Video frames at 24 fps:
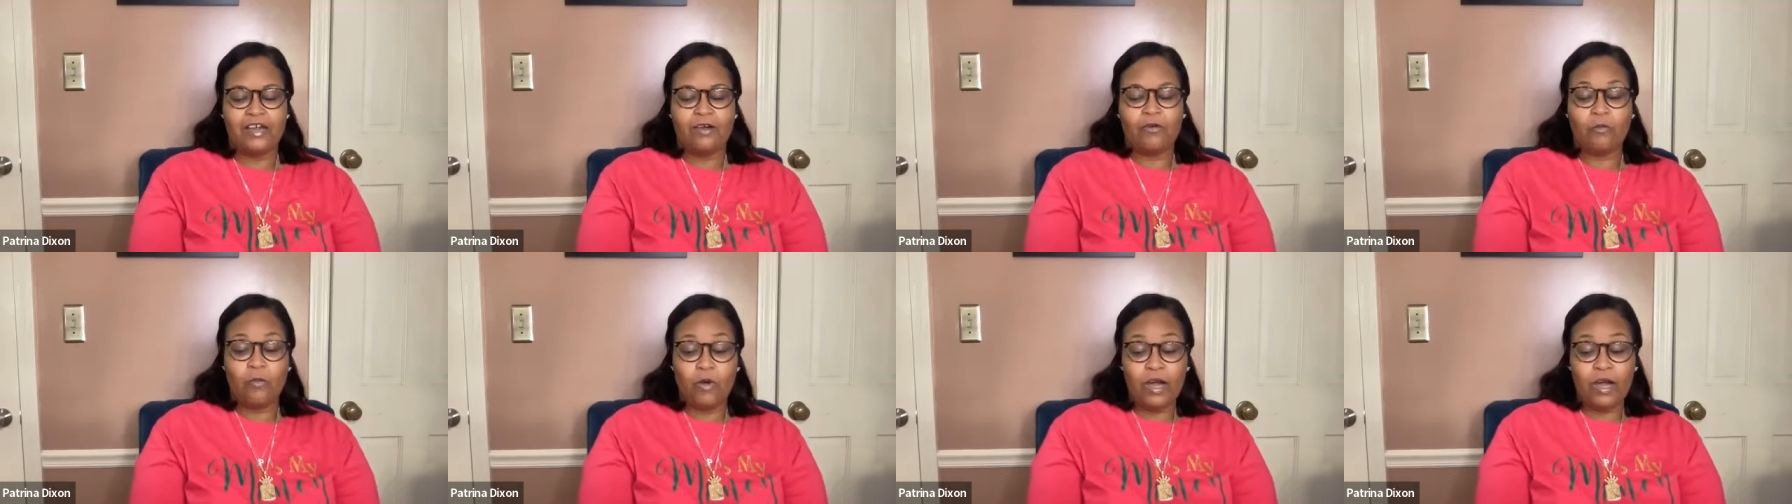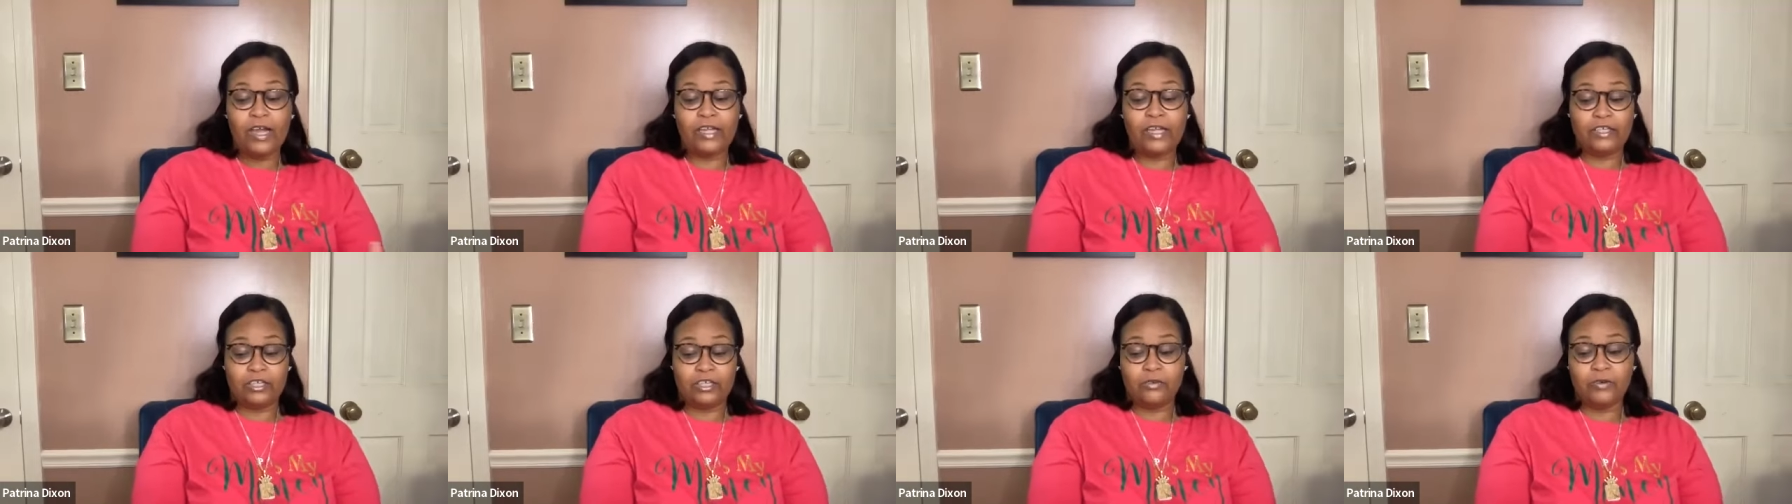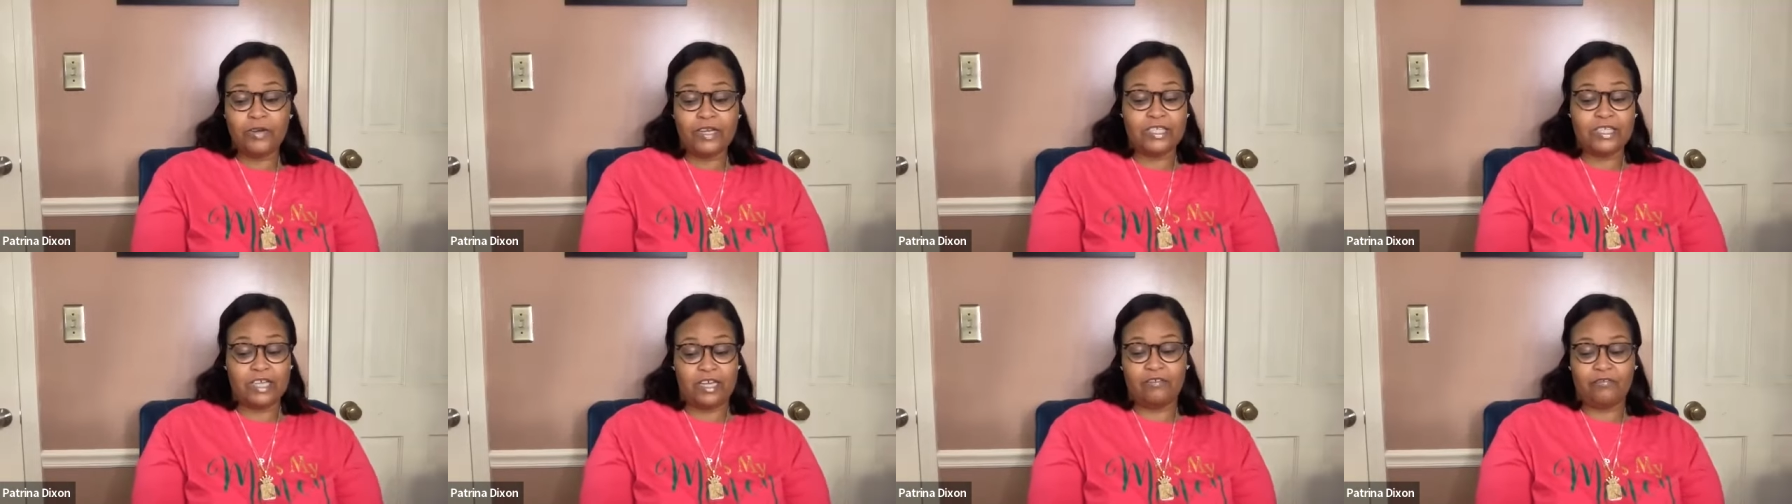one, you
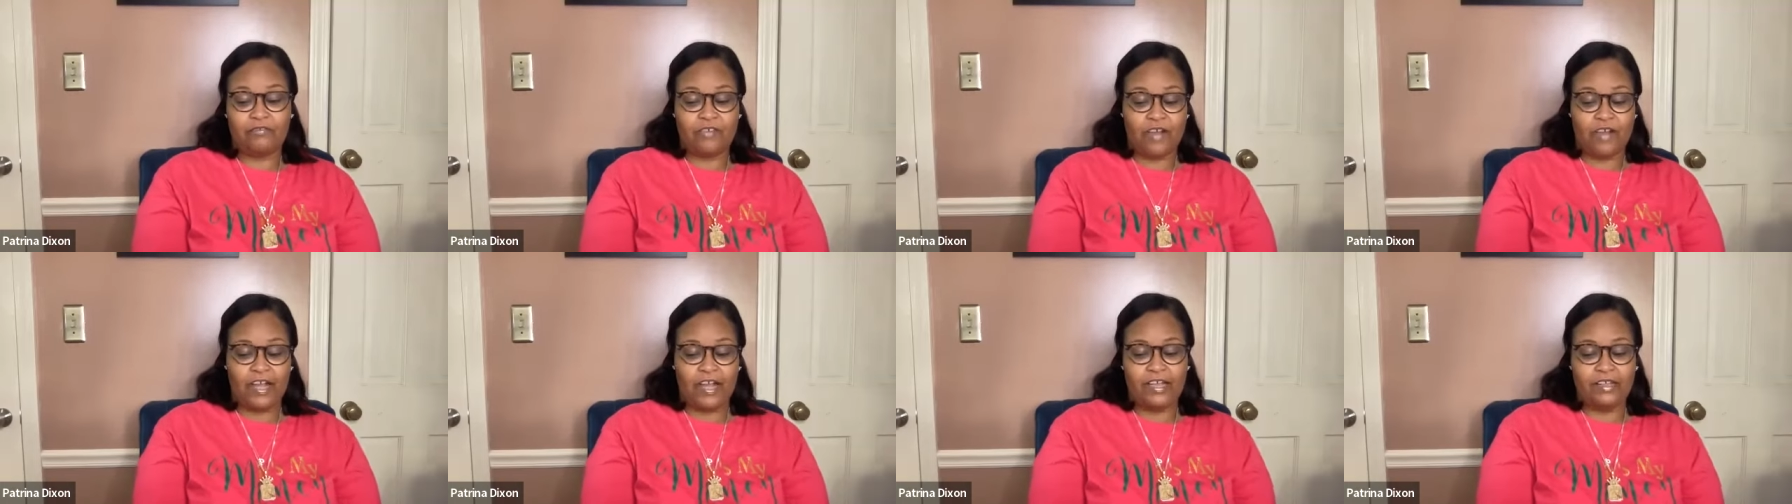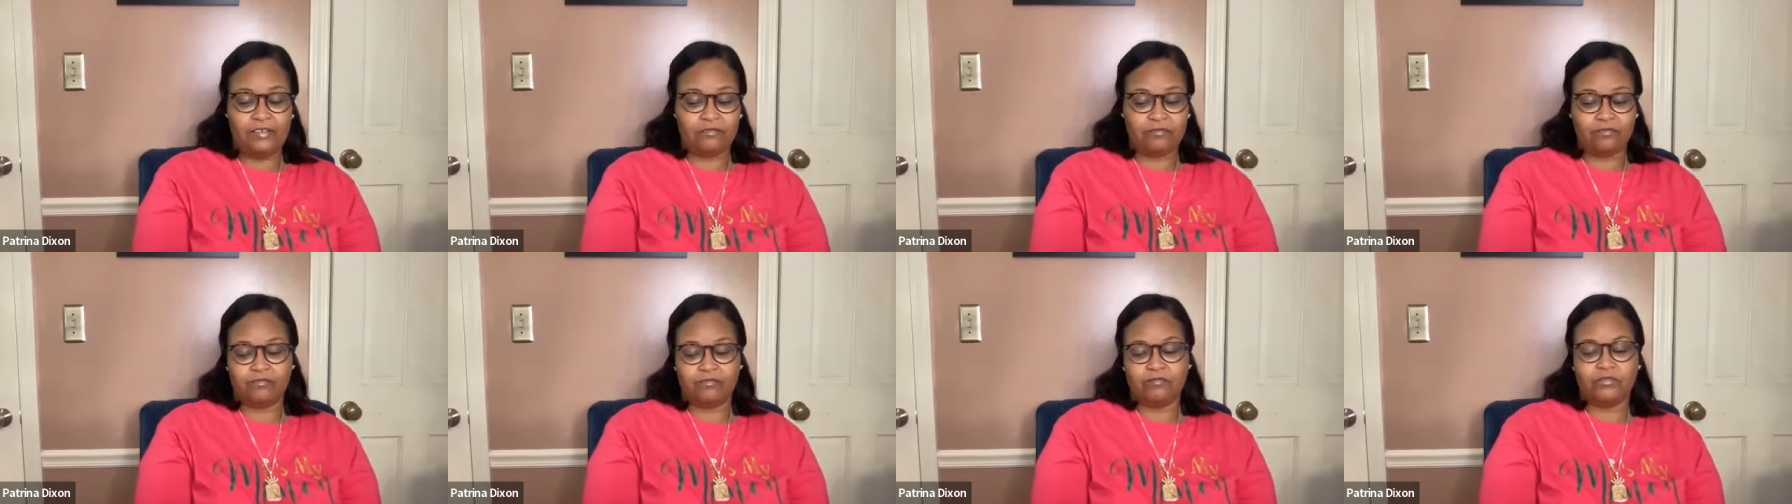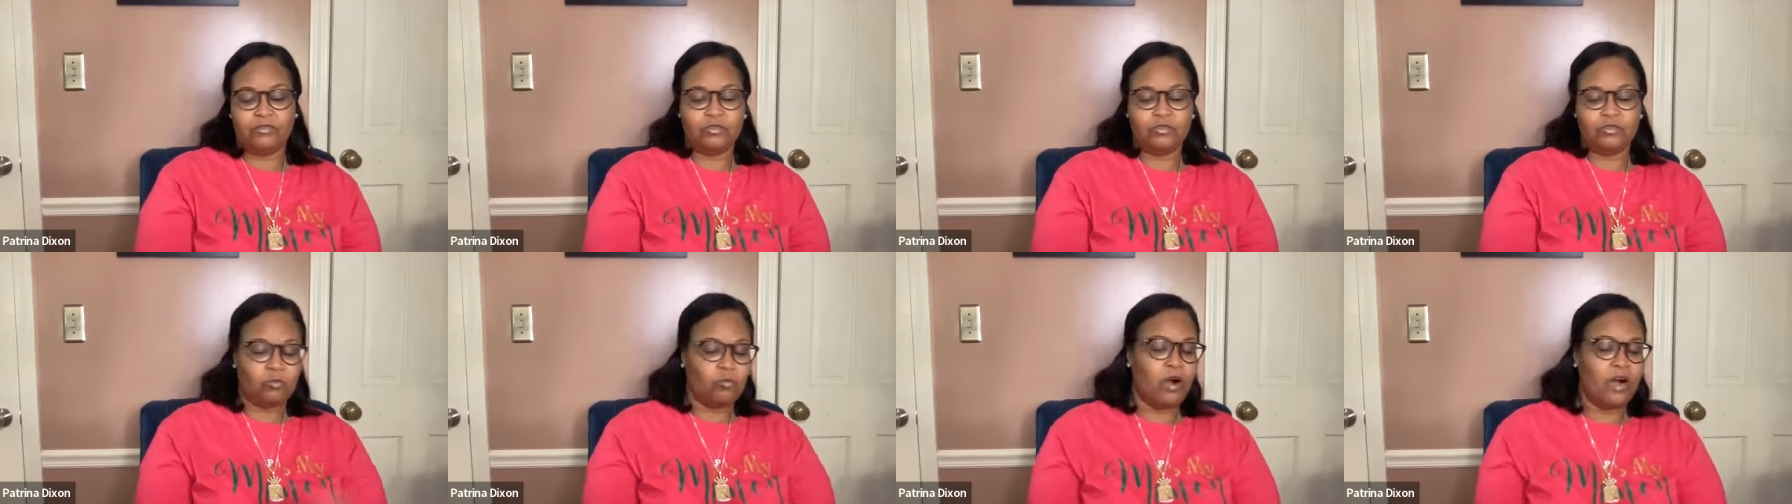identified
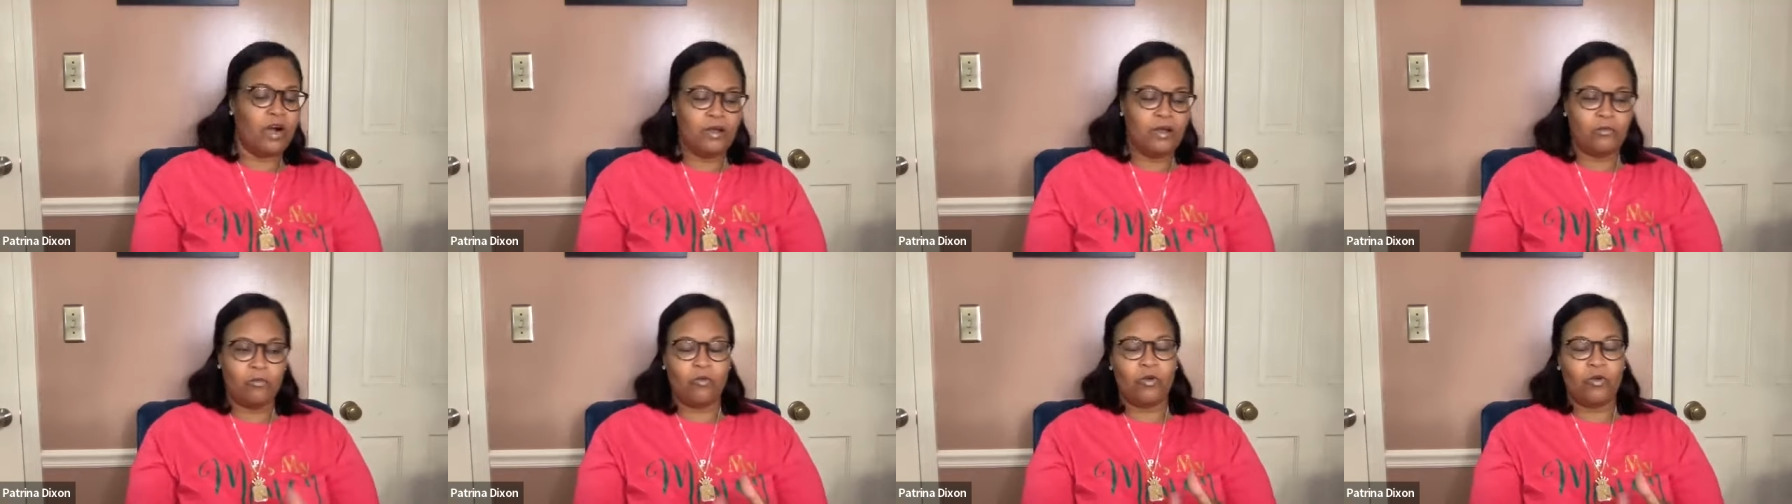what